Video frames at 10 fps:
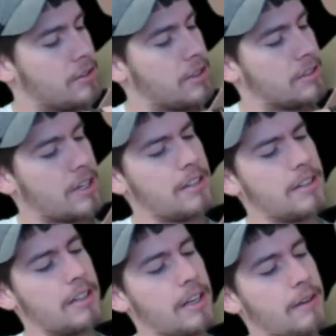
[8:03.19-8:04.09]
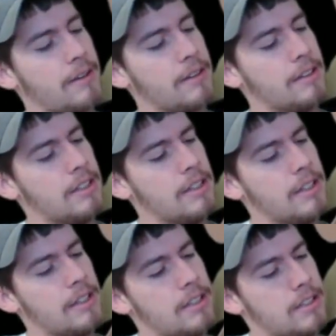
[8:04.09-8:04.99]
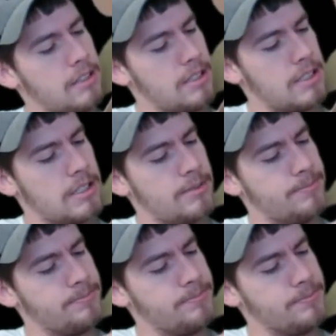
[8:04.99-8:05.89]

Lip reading: It's kind of like a I'm